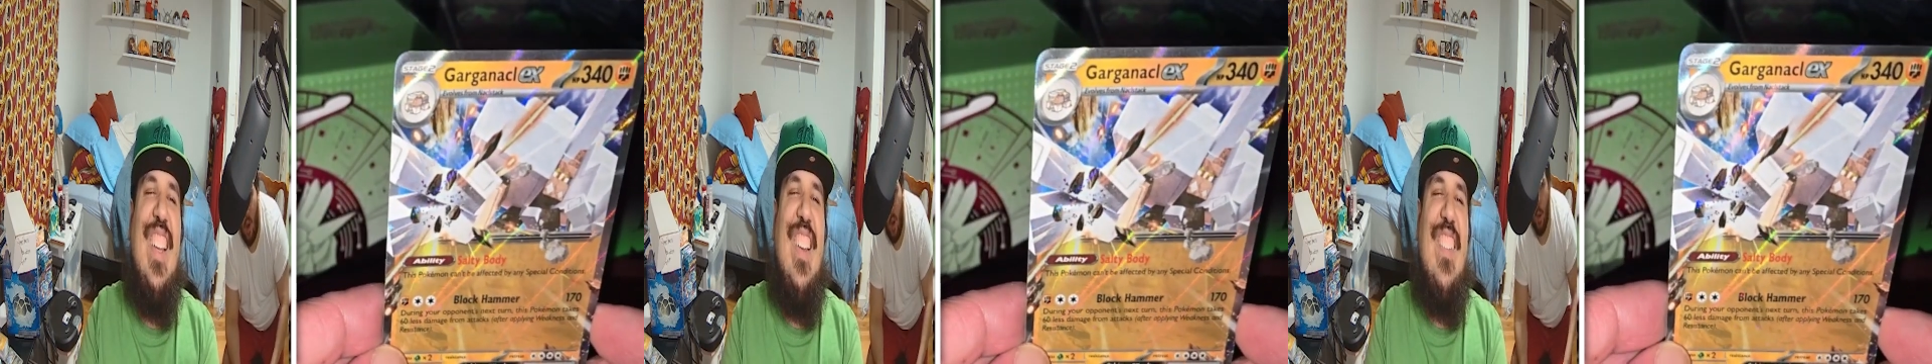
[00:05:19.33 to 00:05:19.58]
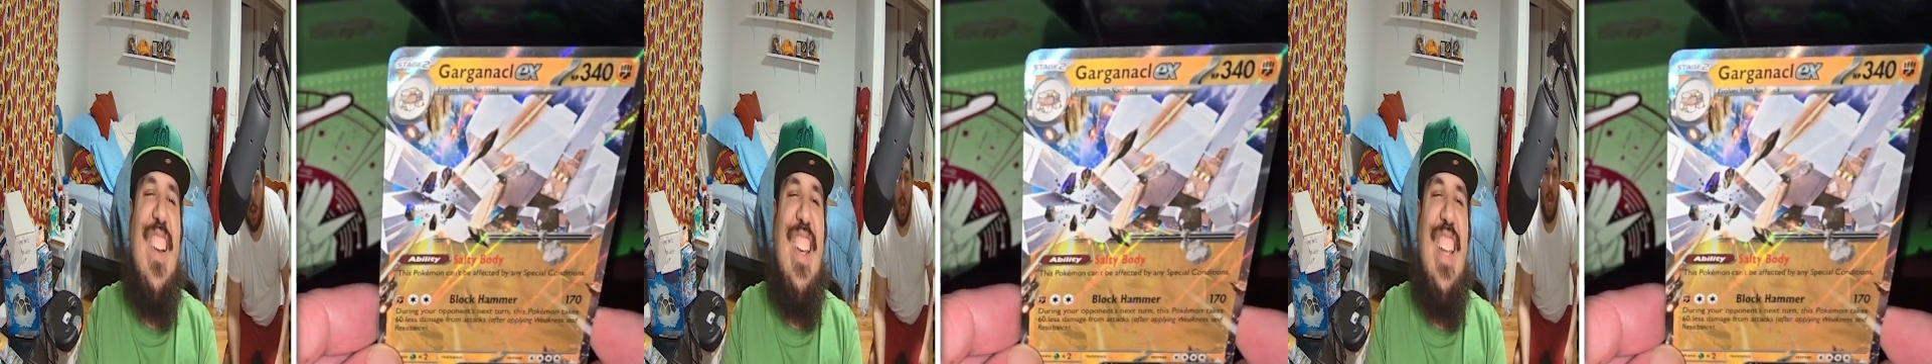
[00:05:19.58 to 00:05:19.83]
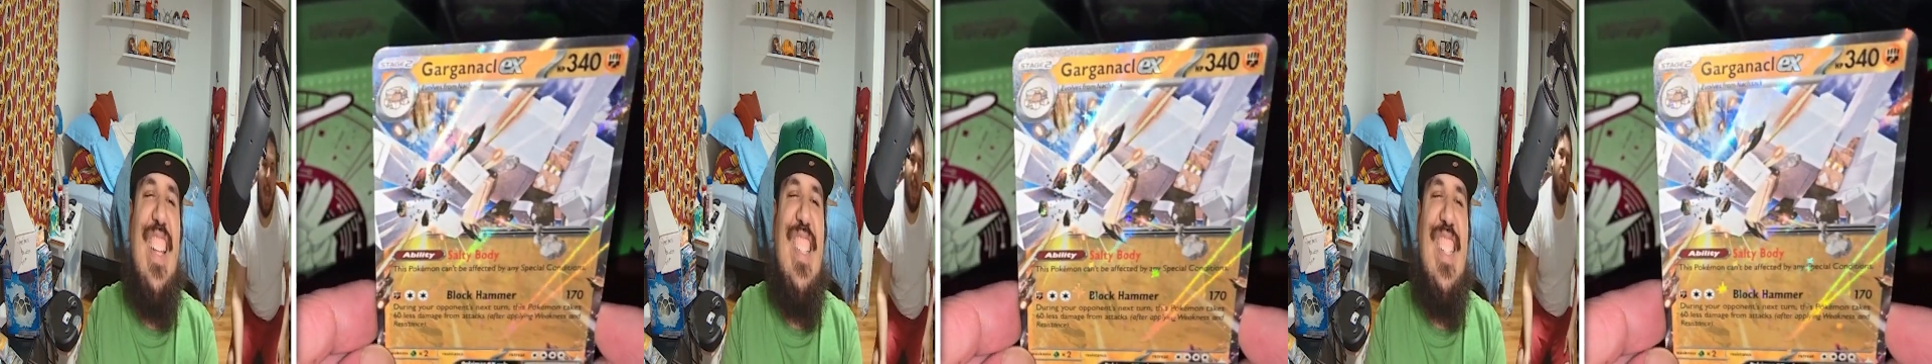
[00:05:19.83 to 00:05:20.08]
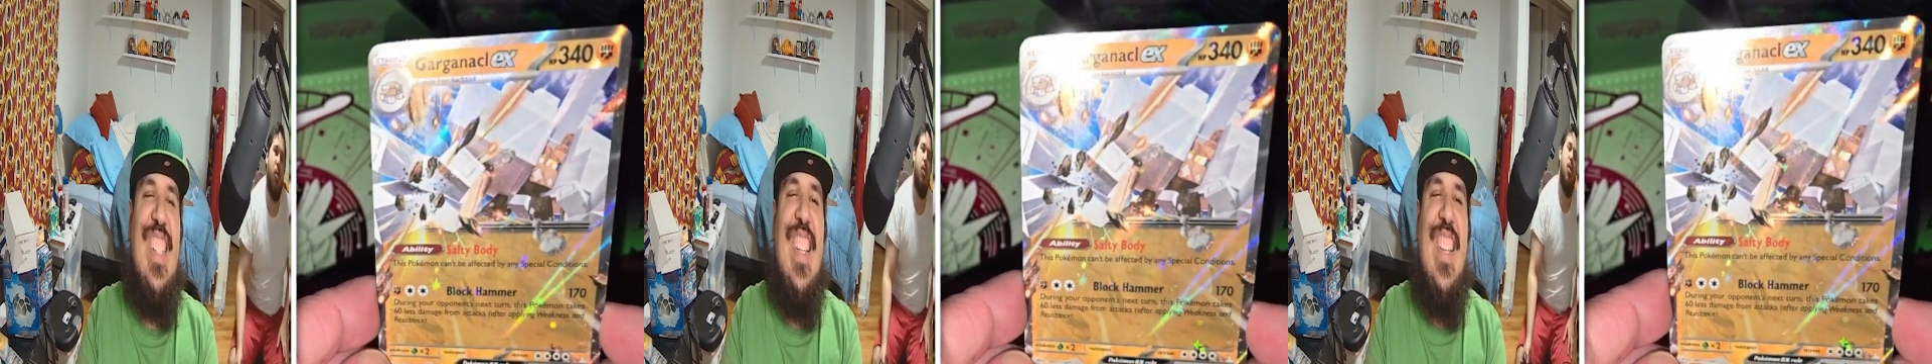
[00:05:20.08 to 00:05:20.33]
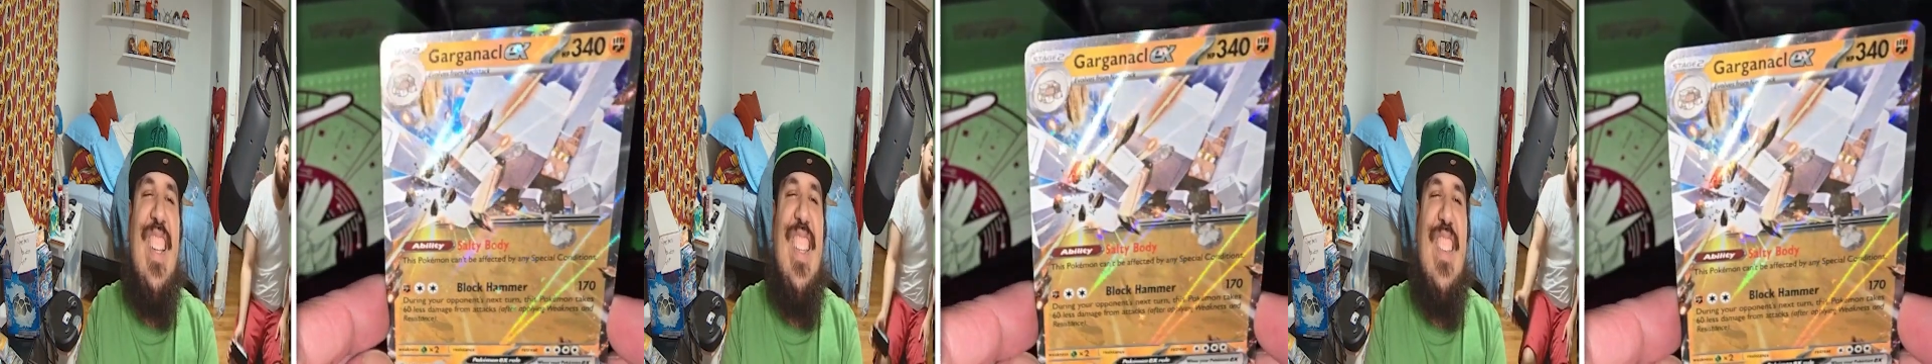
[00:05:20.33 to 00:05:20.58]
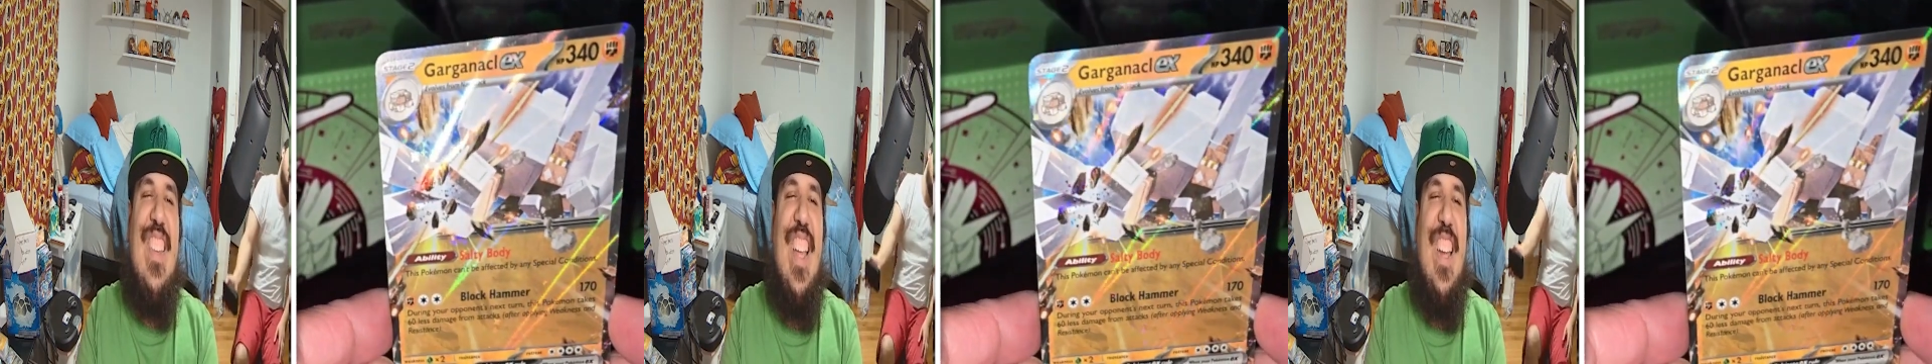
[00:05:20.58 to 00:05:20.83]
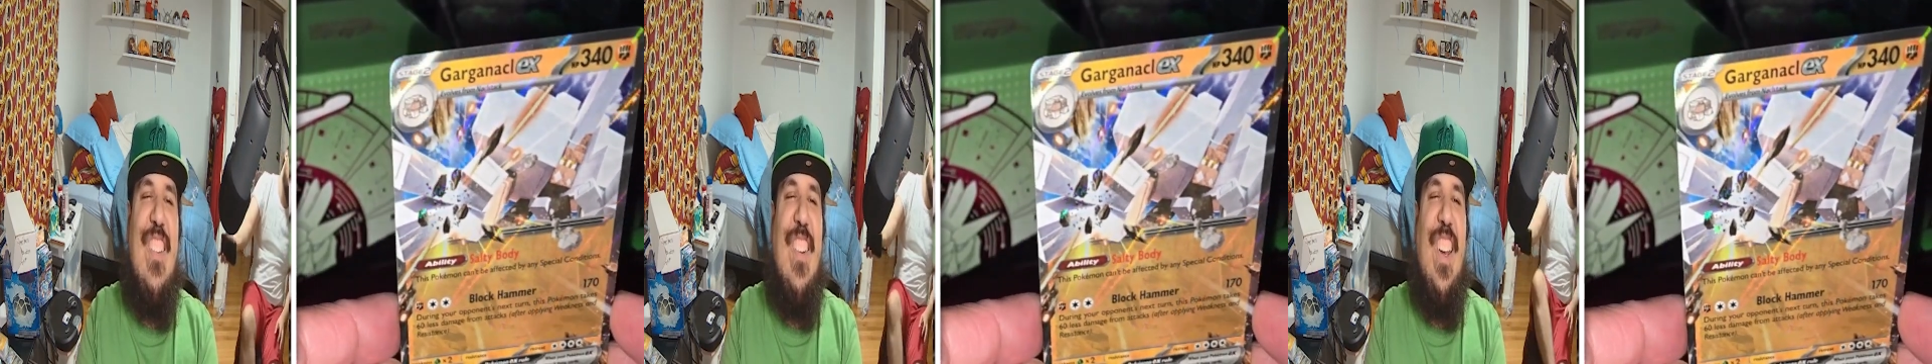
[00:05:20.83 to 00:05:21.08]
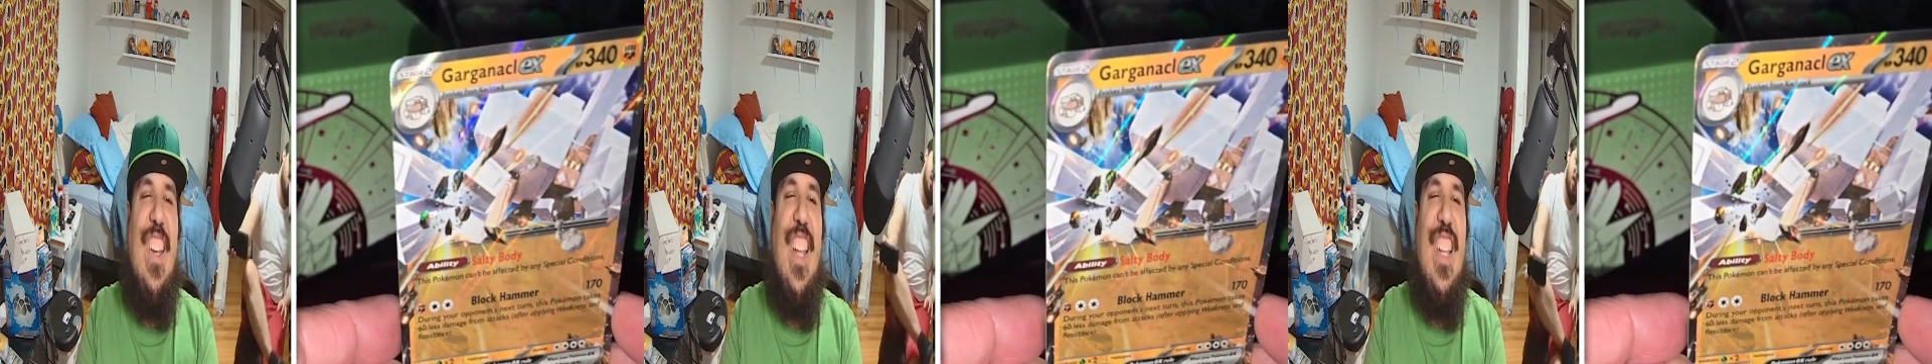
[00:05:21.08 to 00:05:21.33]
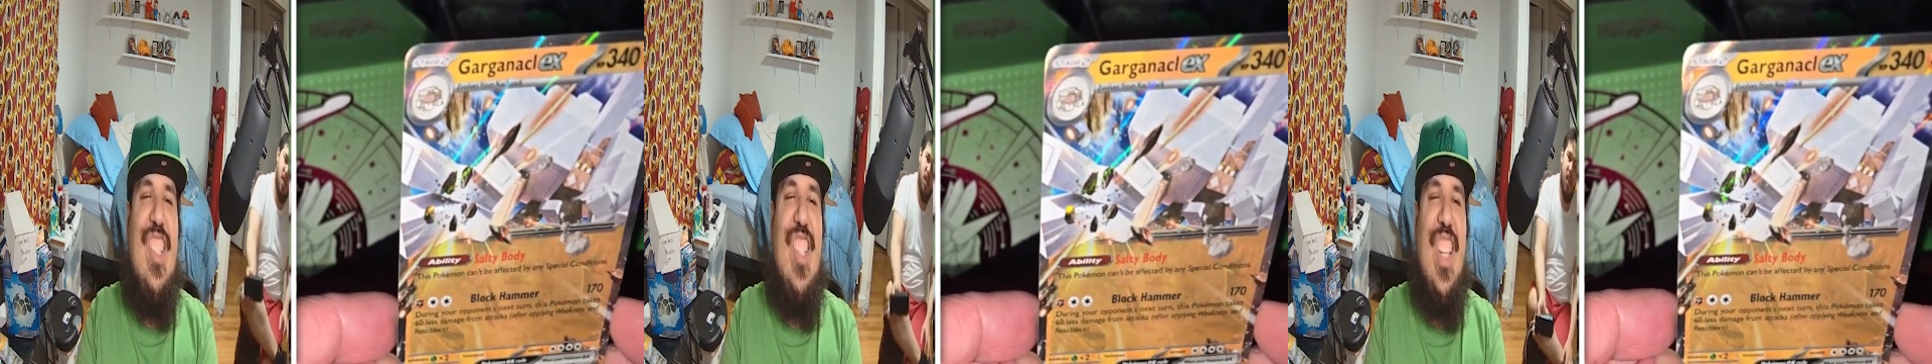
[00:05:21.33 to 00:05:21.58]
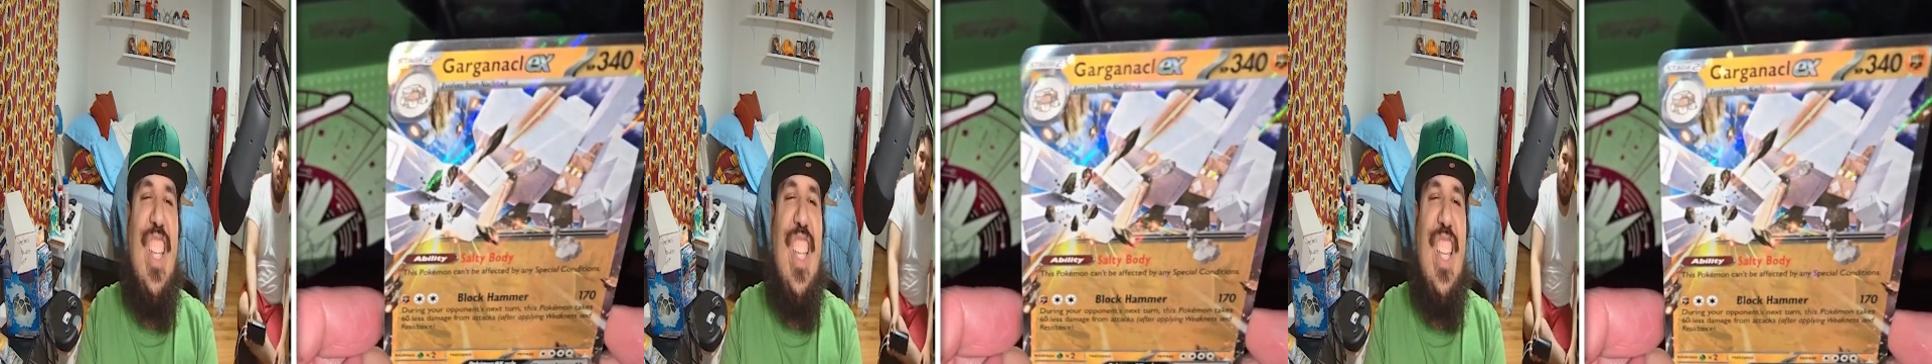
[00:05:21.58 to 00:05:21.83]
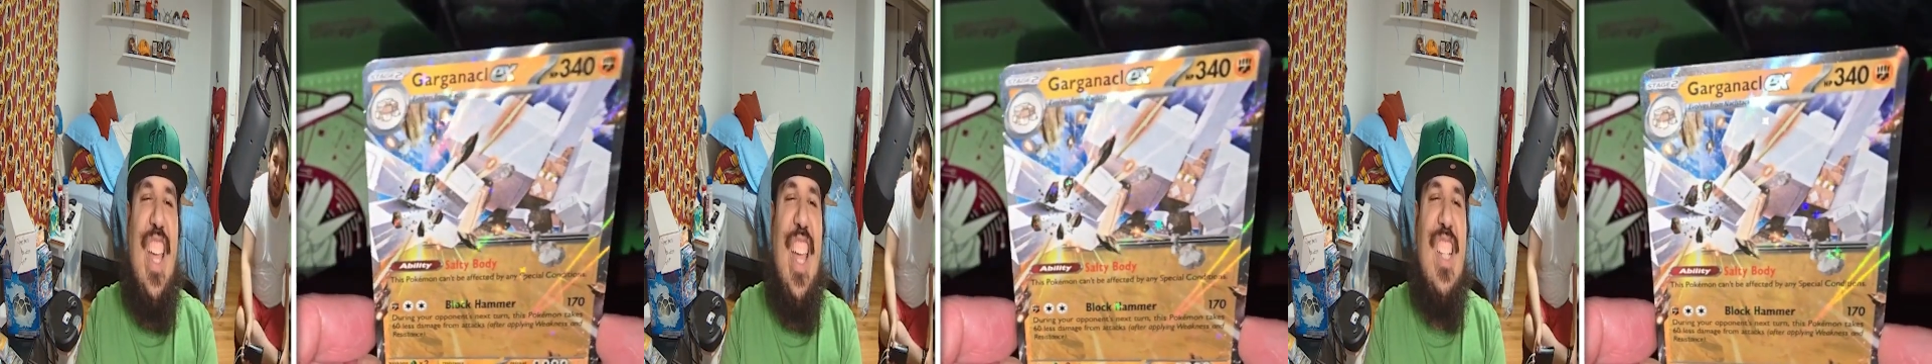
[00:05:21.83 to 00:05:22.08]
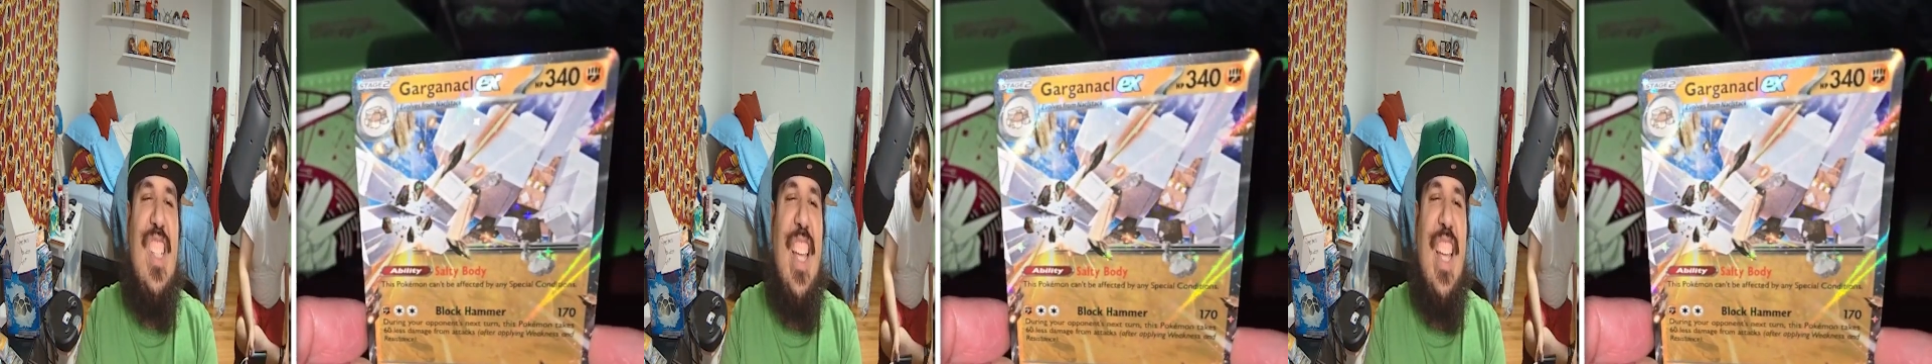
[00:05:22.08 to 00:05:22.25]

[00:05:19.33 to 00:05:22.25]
Greninja. You get Greninja E X.